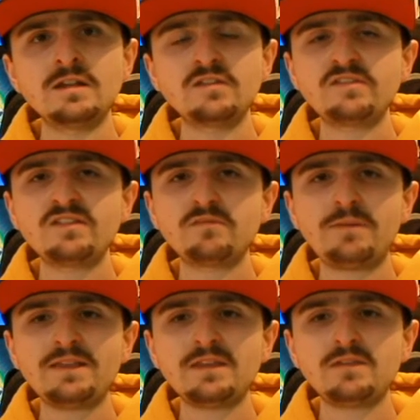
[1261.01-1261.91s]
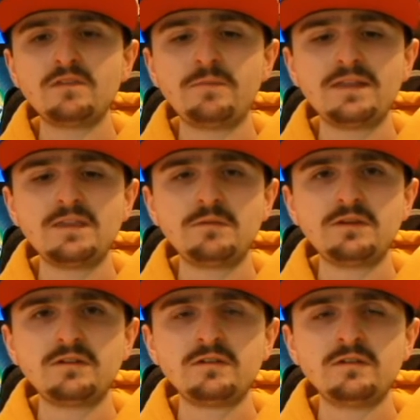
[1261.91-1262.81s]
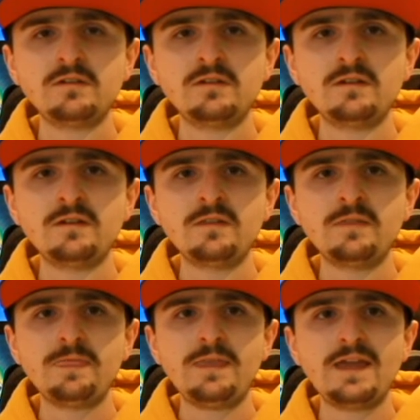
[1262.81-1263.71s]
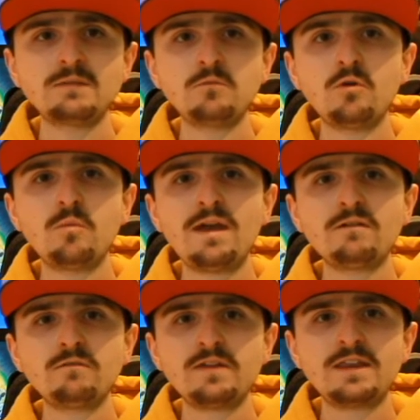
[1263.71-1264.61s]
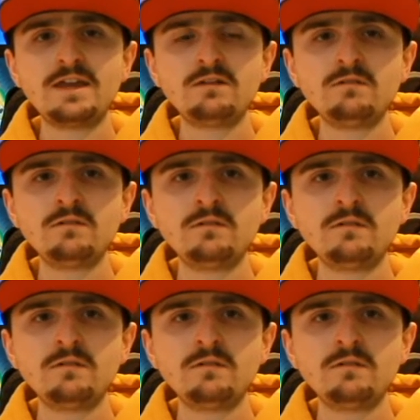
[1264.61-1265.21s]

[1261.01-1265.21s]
since pand- the pandemic, and I'm more aware of it now.